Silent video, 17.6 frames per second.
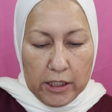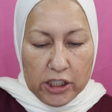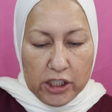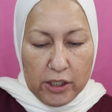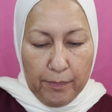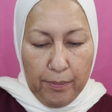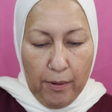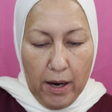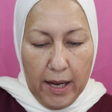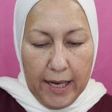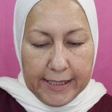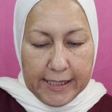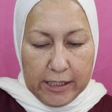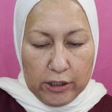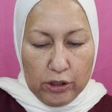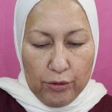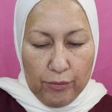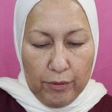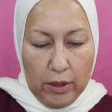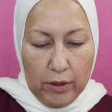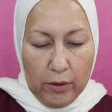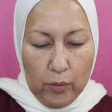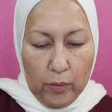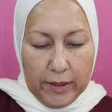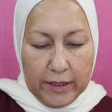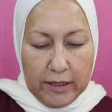surprised and
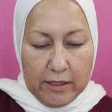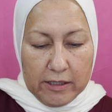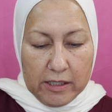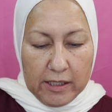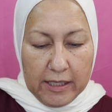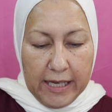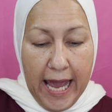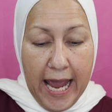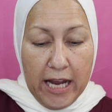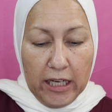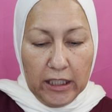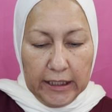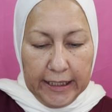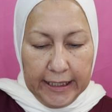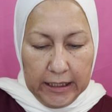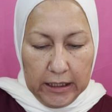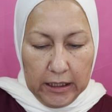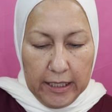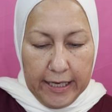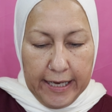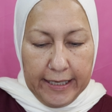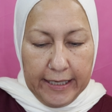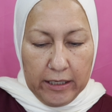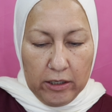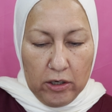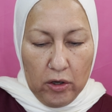thrilled when this kale and
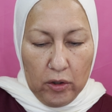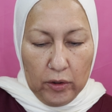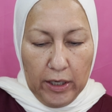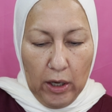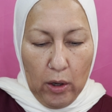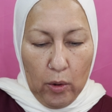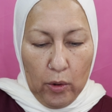clay and coconut